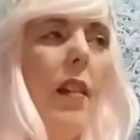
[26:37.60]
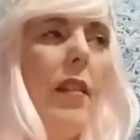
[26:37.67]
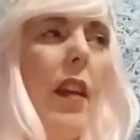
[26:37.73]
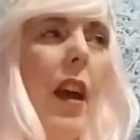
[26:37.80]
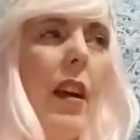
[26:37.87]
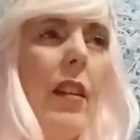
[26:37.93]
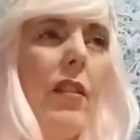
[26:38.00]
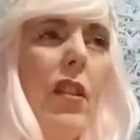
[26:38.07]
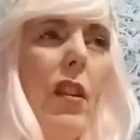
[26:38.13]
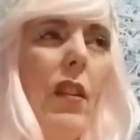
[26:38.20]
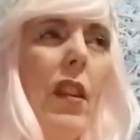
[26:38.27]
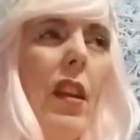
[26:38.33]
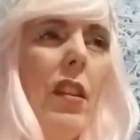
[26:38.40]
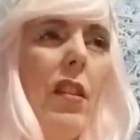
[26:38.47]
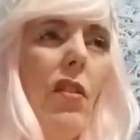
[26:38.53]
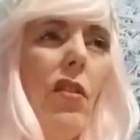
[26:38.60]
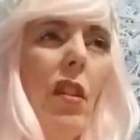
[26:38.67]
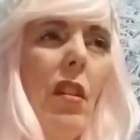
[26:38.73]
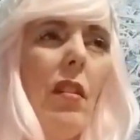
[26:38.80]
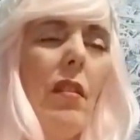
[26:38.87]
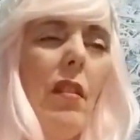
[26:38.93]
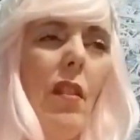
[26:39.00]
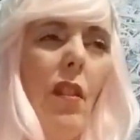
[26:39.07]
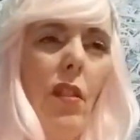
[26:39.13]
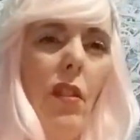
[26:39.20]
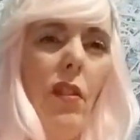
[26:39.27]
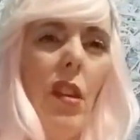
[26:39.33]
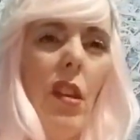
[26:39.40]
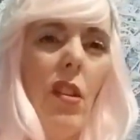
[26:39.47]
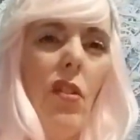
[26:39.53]
Zach, don't you think you should
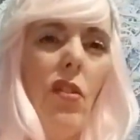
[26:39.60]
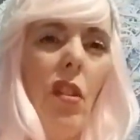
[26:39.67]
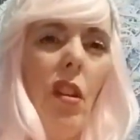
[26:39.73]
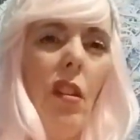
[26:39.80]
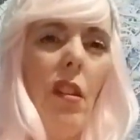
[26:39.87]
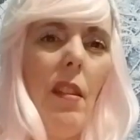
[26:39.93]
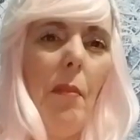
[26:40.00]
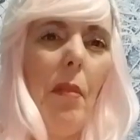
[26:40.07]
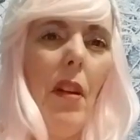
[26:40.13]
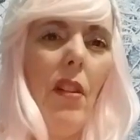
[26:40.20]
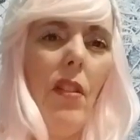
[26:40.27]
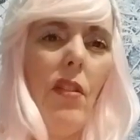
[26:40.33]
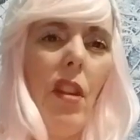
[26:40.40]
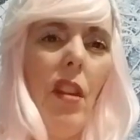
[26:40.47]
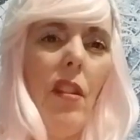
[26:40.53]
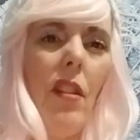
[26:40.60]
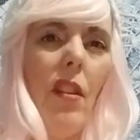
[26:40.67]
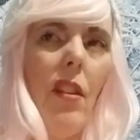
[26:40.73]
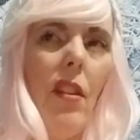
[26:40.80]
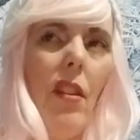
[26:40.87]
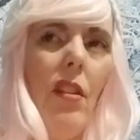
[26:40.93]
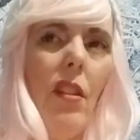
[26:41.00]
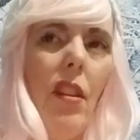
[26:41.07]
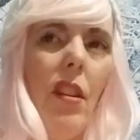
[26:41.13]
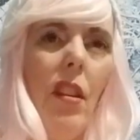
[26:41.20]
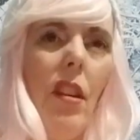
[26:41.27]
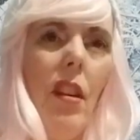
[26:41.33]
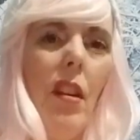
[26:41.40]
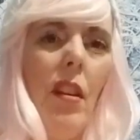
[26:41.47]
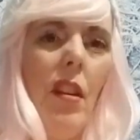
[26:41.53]
at least apologize to her?
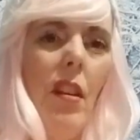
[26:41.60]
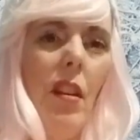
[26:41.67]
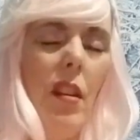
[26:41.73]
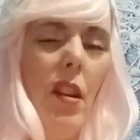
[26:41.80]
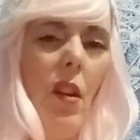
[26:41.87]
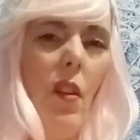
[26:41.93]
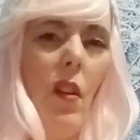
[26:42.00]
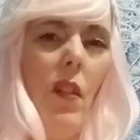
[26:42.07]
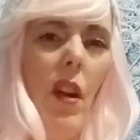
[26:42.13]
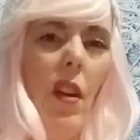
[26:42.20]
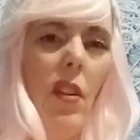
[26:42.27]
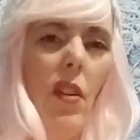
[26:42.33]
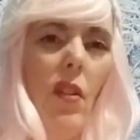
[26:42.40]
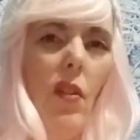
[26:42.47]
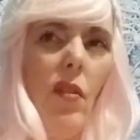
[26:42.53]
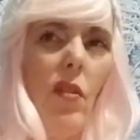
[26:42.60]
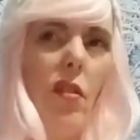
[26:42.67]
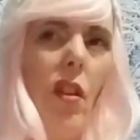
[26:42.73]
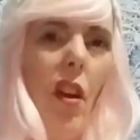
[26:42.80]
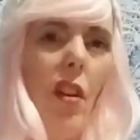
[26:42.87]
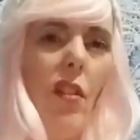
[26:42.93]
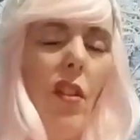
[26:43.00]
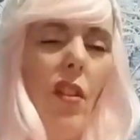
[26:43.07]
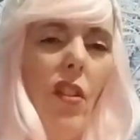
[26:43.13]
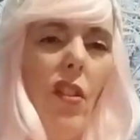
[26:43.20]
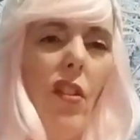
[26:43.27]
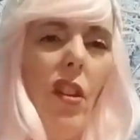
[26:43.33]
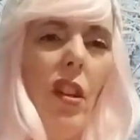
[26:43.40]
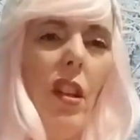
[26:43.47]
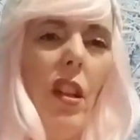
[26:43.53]
Of how you talked to her
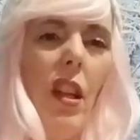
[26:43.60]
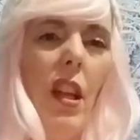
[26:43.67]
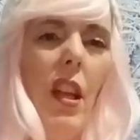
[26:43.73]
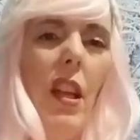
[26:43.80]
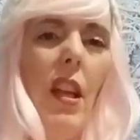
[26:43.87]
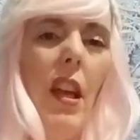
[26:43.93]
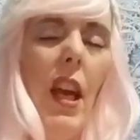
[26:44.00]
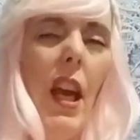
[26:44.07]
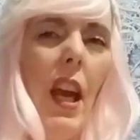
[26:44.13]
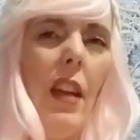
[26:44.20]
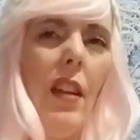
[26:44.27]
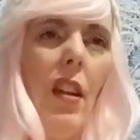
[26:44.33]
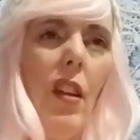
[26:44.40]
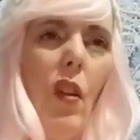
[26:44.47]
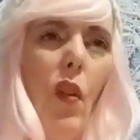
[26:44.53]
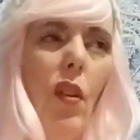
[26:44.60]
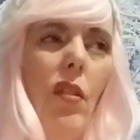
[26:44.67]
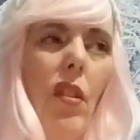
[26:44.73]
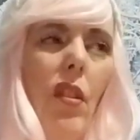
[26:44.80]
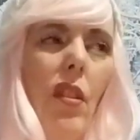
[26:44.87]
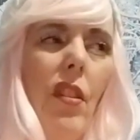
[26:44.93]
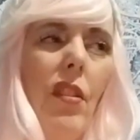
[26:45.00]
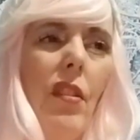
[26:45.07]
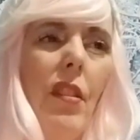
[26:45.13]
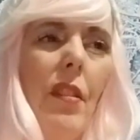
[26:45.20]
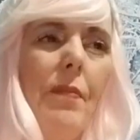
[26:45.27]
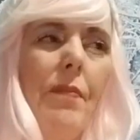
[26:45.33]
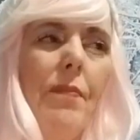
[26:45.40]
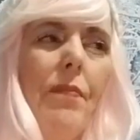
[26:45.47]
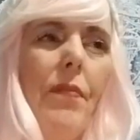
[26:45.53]
and acted towards her,
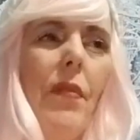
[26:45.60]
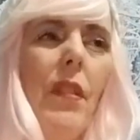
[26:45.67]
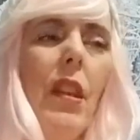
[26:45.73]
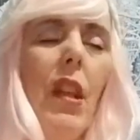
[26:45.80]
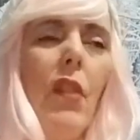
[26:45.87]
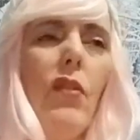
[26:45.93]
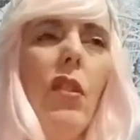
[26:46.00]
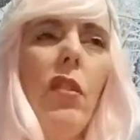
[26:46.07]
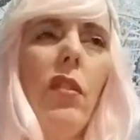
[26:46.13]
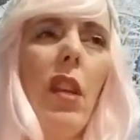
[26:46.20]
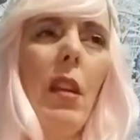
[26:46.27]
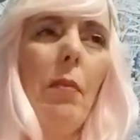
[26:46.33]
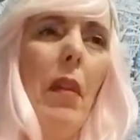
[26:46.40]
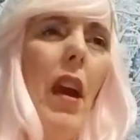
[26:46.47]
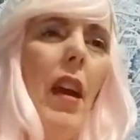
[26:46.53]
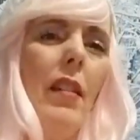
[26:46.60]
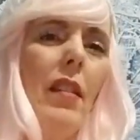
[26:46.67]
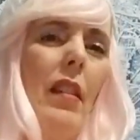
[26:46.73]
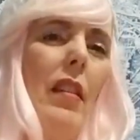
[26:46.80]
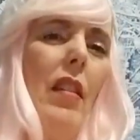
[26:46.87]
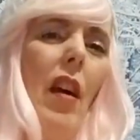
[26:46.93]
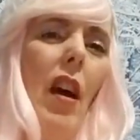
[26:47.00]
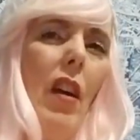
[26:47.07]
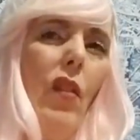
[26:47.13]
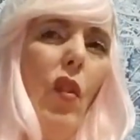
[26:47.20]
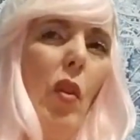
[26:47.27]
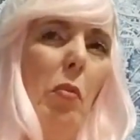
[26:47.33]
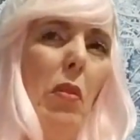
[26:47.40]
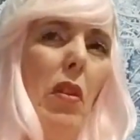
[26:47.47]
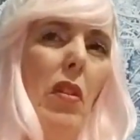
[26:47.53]
and, just think back to
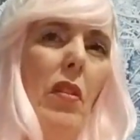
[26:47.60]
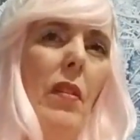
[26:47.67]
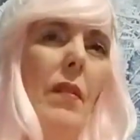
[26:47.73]
October.